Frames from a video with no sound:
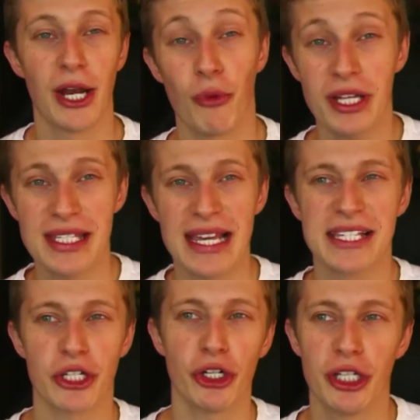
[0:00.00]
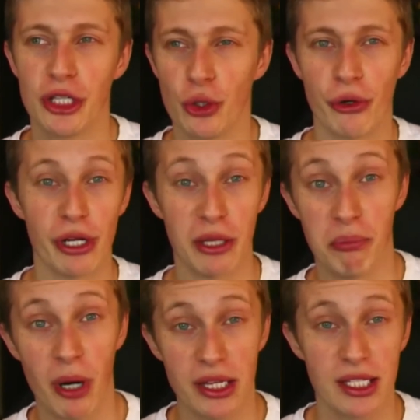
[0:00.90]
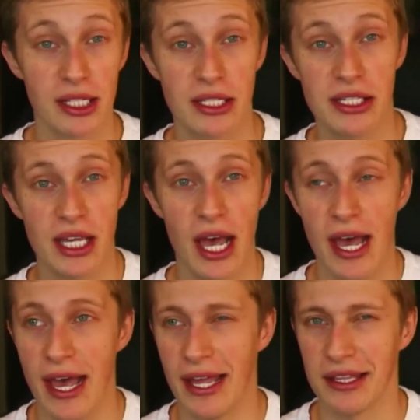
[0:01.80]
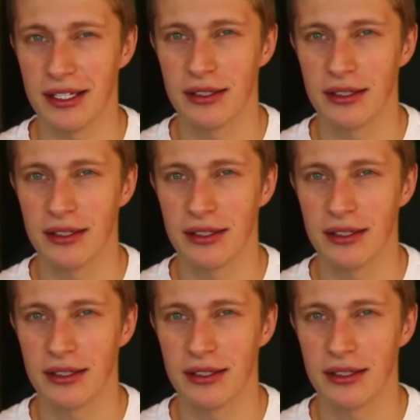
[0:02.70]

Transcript: And once I started to create buttons and